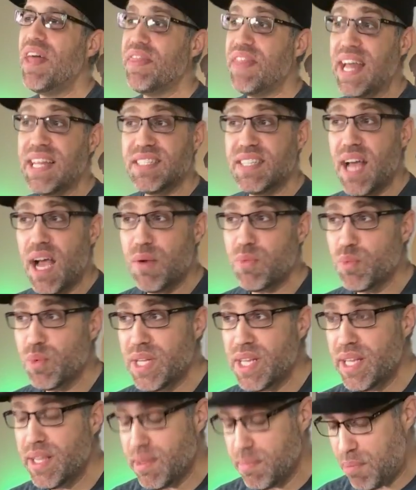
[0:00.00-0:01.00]
But that's
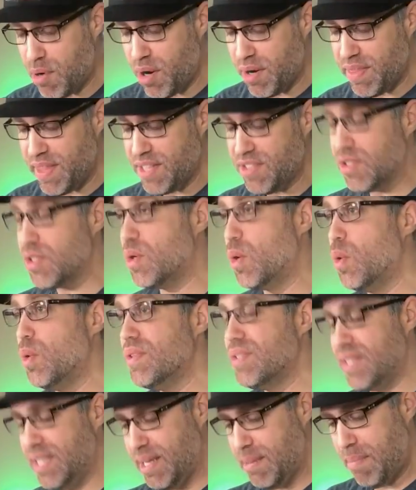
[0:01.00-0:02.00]
not really the part that's the
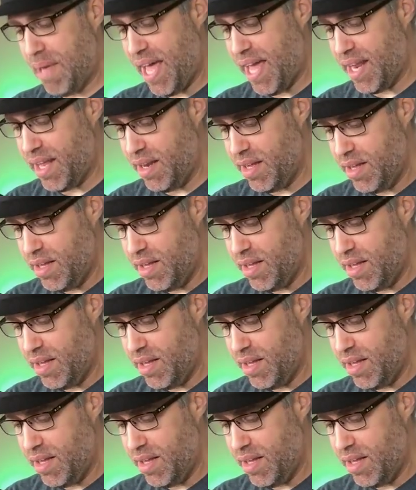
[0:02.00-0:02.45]
coolest thing about